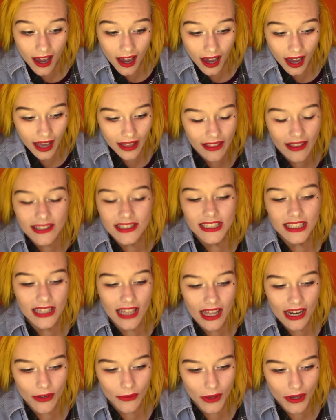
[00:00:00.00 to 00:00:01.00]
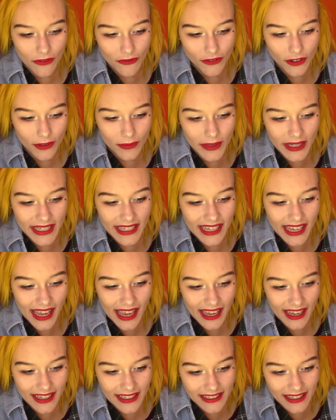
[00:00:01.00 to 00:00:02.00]
I lost a lot of weight from it,
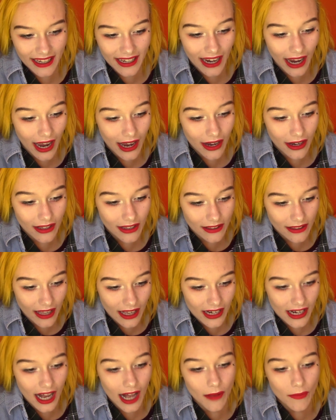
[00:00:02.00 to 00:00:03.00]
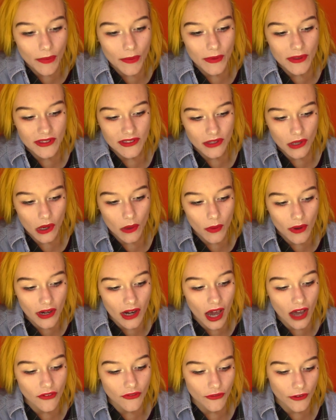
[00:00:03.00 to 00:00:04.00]
and I got a lot of compliments, so it went
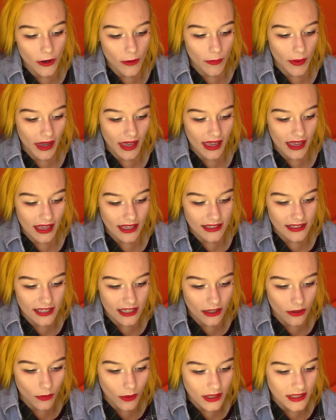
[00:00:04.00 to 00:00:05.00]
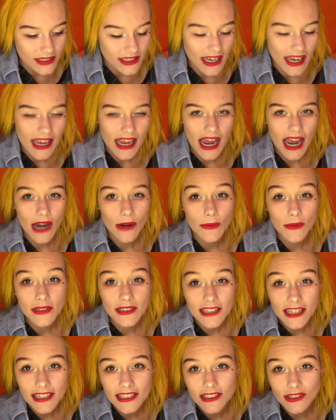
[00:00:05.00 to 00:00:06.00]
on for a bit until one day I
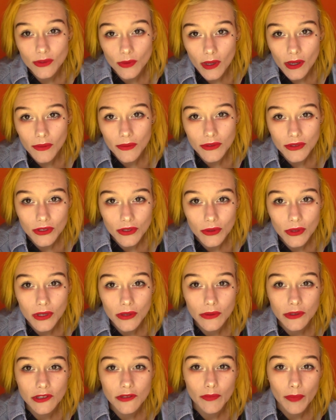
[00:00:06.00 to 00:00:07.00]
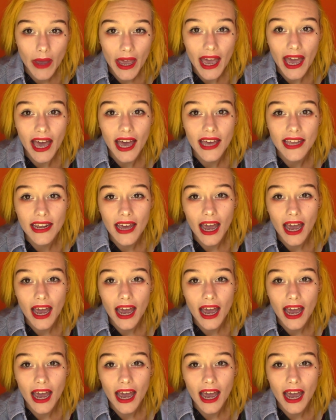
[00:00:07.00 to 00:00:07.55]
realized what I was doing was bad.